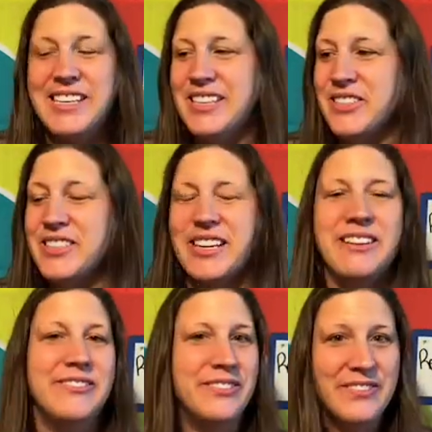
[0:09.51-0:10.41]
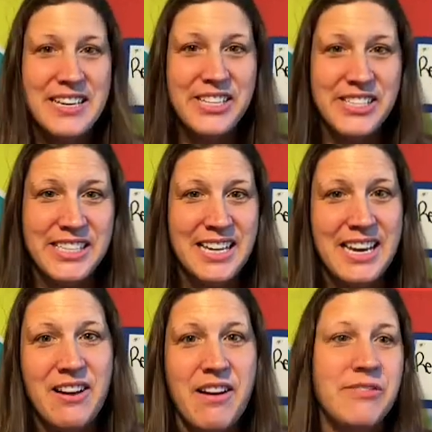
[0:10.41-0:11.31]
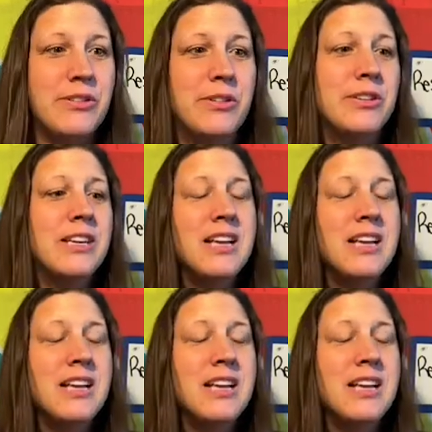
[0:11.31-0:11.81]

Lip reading: yourself for finishing that novel.